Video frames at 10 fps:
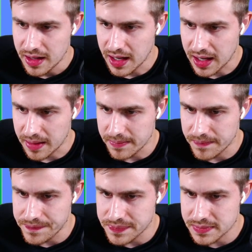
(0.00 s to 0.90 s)

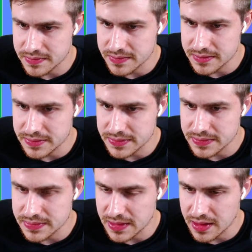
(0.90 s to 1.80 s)
Triple
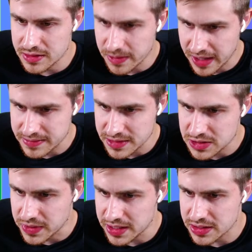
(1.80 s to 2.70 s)
captain
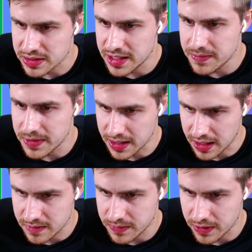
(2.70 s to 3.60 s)
this week, so keeping
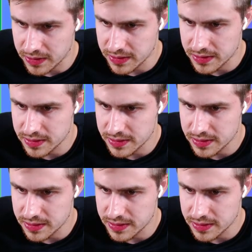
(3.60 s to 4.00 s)
Gakpo.